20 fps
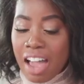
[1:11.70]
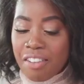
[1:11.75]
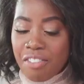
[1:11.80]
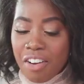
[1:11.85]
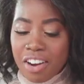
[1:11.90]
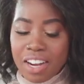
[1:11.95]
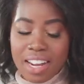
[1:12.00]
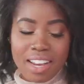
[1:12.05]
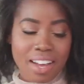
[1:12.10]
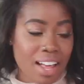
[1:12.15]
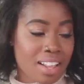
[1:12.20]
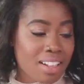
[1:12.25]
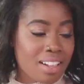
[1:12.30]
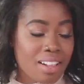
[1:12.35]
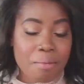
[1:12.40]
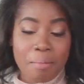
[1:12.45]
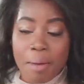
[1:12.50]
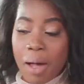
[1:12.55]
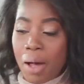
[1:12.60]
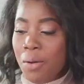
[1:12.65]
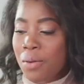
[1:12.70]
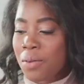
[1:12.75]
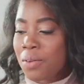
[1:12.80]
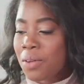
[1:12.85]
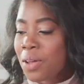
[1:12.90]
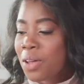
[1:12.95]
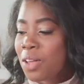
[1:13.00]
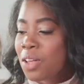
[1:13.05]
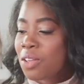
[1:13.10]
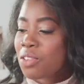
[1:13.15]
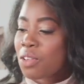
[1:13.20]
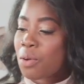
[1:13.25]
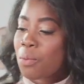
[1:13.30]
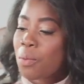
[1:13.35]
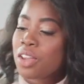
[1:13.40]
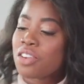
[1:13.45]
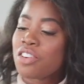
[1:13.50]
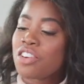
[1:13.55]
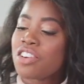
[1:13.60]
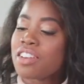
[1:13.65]
I've already cut some out, so
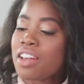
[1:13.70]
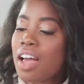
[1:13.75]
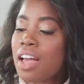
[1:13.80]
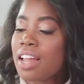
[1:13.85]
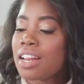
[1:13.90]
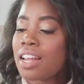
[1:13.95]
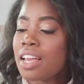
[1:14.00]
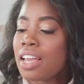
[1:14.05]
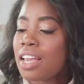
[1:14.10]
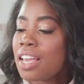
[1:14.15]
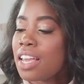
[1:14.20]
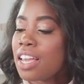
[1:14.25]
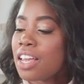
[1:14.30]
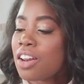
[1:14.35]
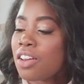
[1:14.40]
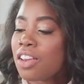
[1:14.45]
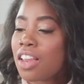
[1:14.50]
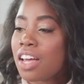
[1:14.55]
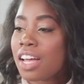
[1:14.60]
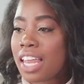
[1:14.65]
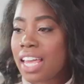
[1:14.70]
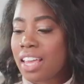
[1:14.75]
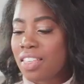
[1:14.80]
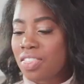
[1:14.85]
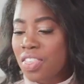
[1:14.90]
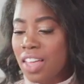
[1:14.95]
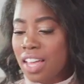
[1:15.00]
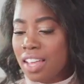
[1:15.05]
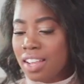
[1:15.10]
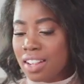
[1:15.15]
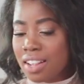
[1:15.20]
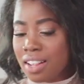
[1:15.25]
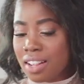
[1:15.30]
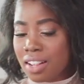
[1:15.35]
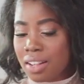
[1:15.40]
when you're done, it'll look like this.